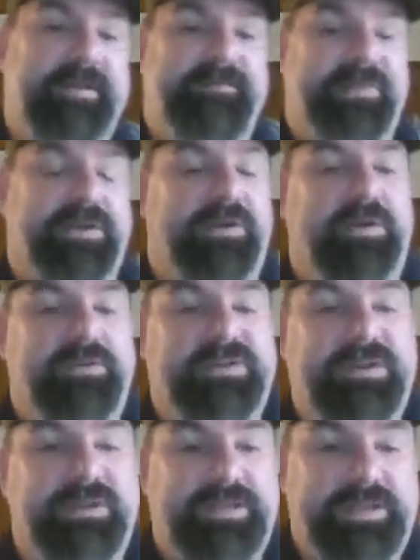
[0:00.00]

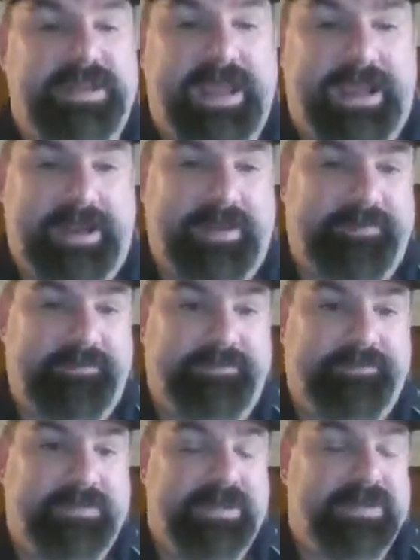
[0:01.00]
during the day.
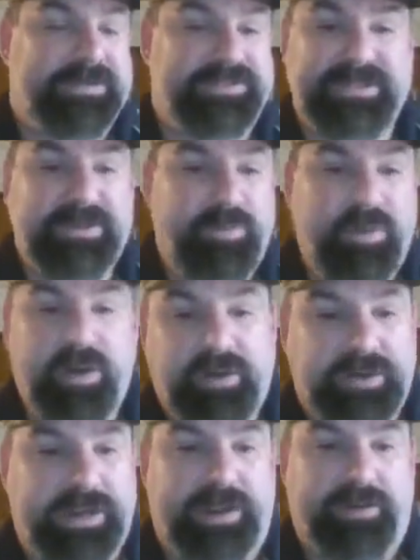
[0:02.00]
She's at
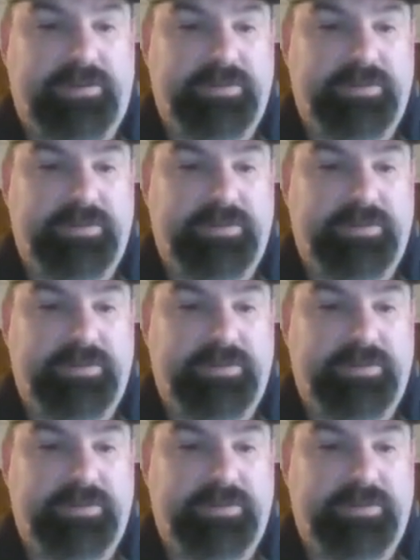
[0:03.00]
work now.